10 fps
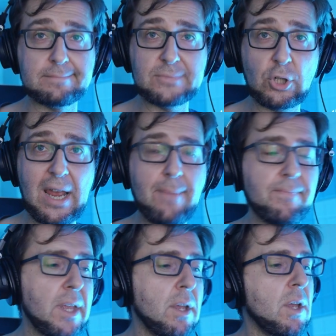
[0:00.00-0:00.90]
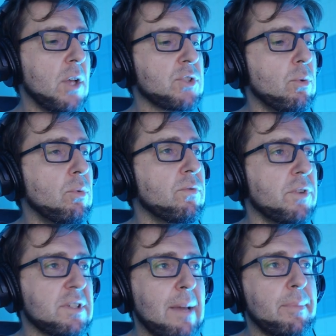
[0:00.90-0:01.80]
Okay, so for
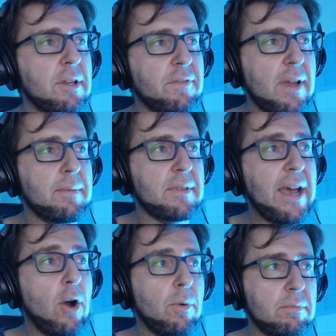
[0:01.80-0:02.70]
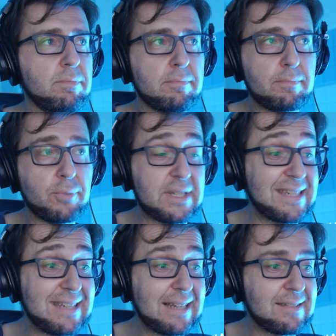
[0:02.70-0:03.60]
example, if I now put
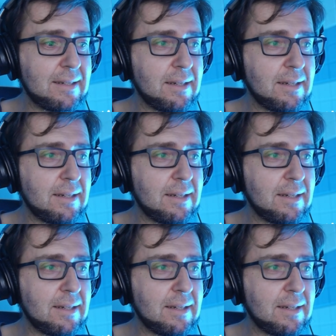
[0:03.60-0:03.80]
six in